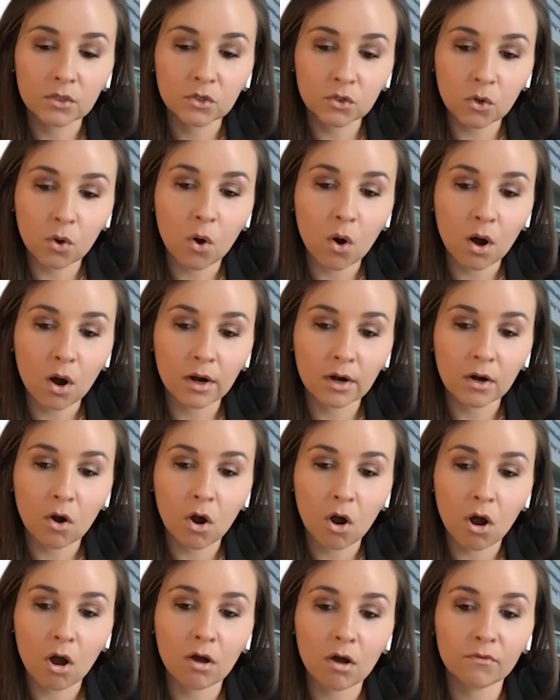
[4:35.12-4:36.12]
score
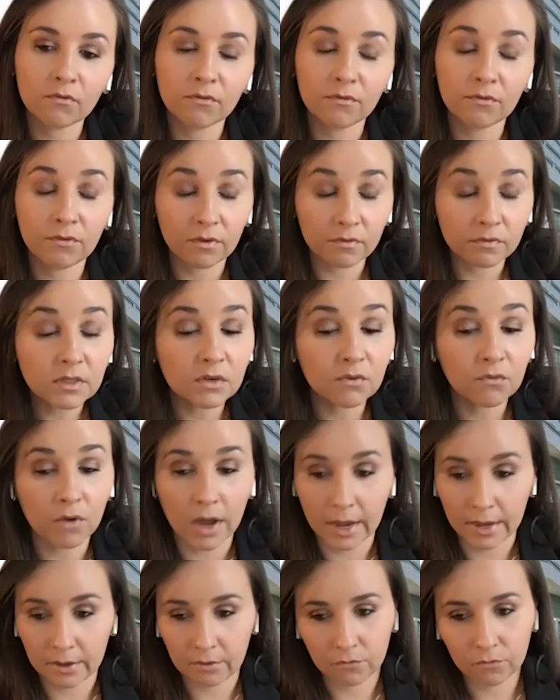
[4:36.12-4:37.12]
of
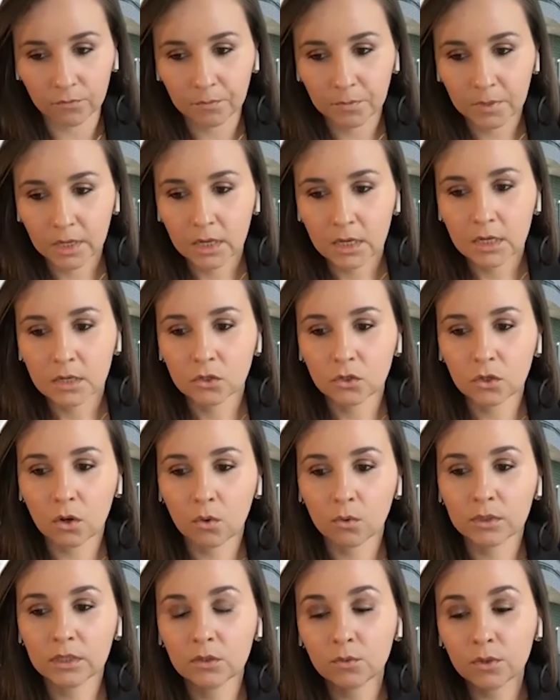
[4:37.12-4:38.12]
55.
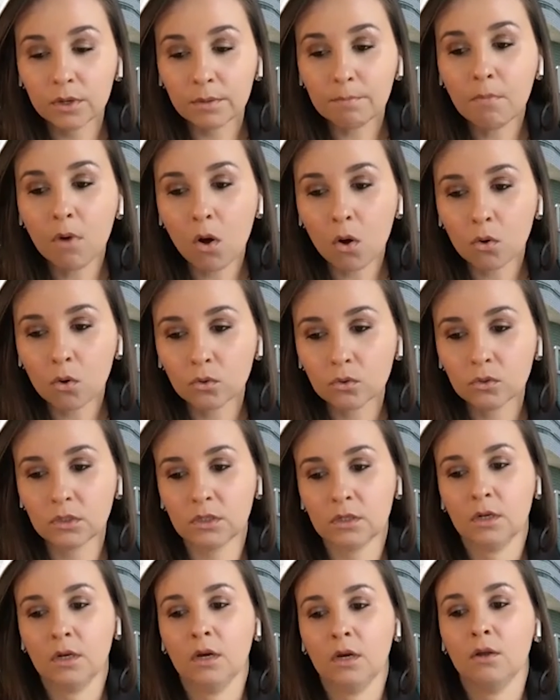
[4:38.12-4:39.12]
So the
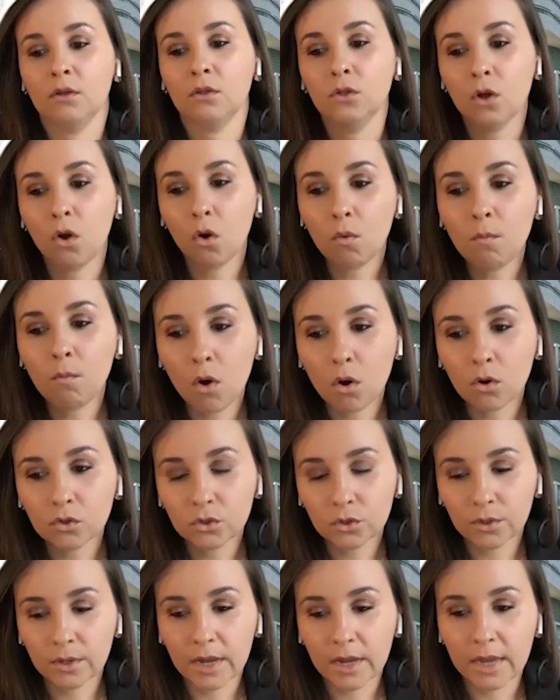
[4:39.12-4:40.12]
remote
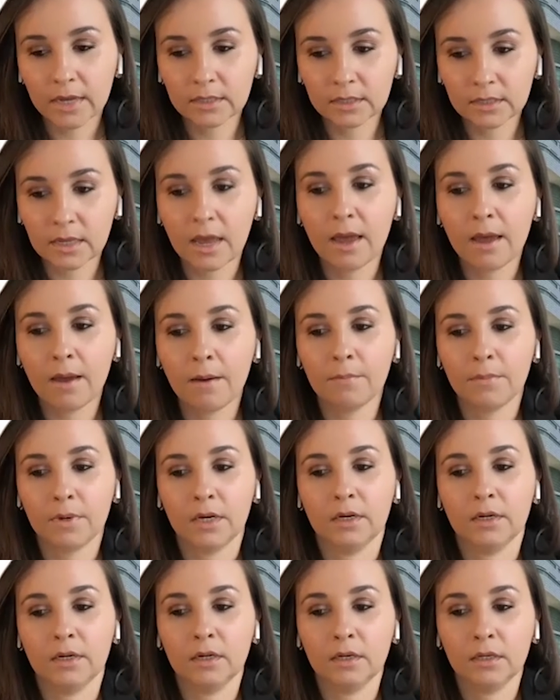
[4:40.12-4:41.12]
no-motor exam
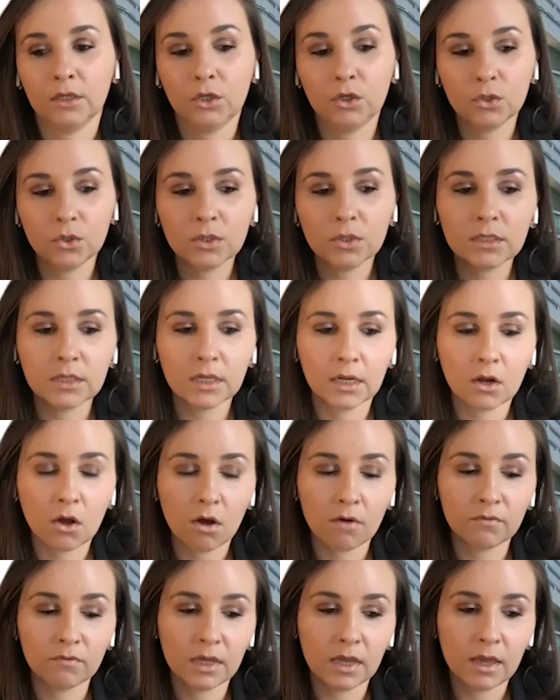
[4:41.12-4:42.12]
using
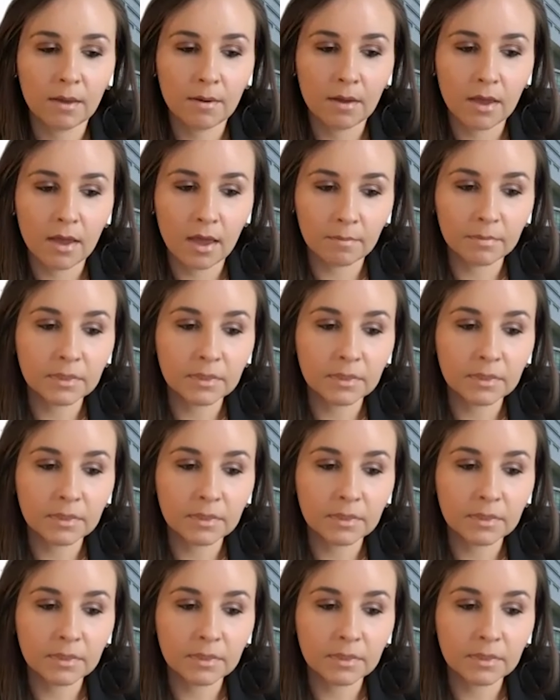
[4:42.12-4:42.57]
of the